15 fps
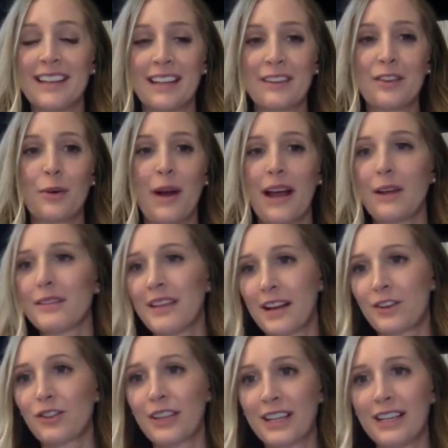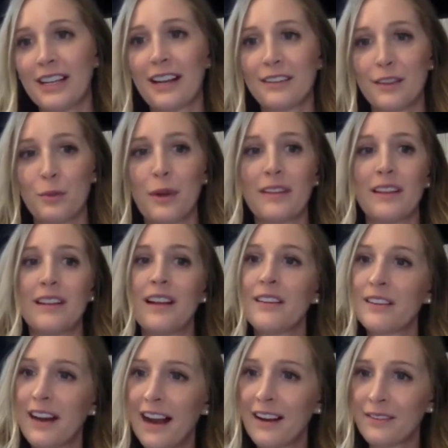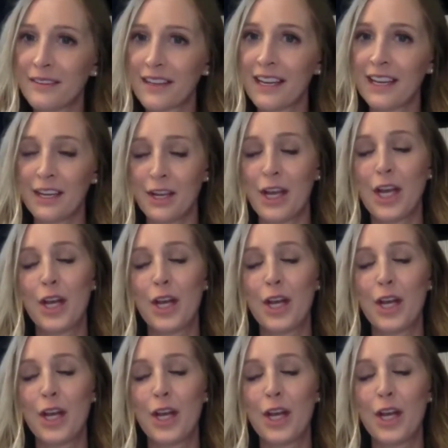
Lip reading: And so I was actually connected with another advocate